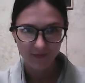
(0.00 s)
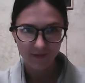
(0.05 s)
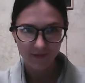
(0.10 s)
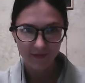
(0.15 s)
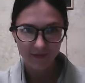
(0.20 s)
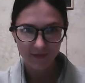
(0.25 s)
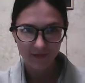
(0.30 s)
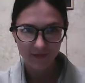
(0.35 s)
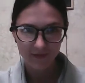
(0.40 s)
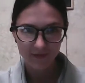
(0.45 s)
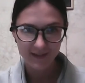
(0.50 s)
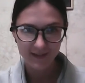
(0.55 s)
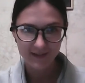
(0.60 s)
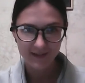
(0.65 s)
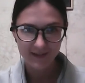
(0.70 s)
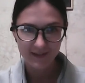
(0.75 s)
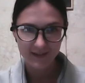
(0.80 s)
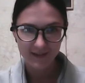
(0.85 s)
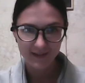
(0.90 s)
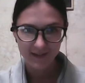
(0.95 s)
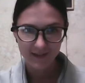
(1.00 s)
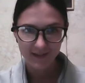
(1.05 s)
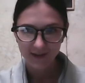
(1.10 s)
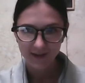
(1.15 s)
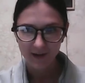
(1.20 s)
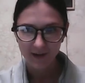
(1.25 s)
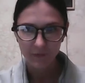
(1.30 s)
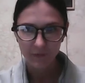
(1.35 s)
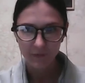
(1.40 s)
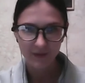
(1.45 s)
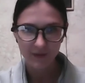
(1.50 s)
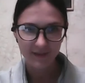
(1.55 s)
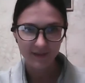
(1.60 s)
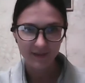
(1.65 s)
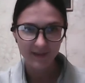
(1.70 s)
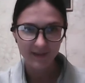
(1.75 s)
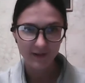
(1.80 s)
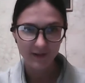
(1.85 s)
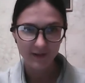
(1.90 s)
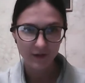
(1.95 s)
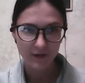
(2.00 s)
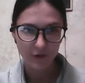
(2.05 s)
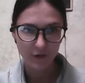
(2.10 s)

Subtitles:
this, but there are no